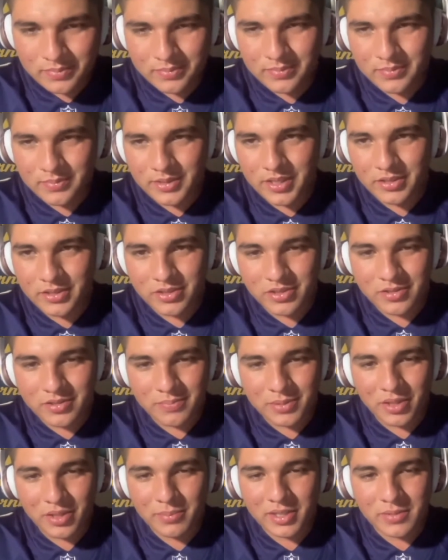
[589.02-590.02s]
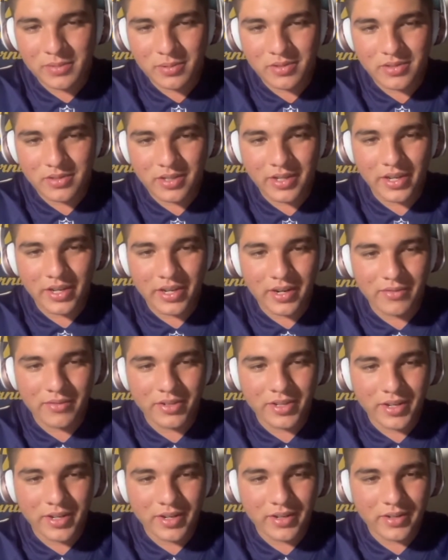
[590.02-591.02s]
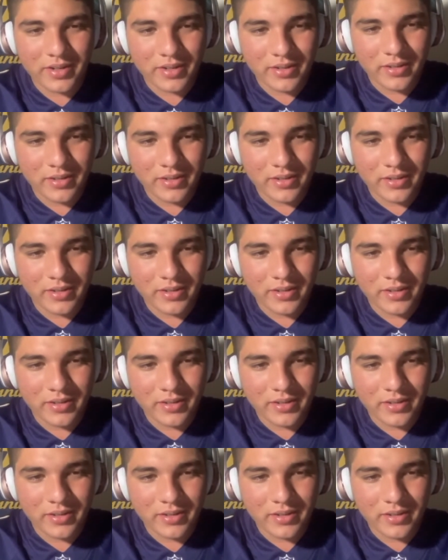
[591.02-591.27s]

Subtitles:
just be the best I can every day.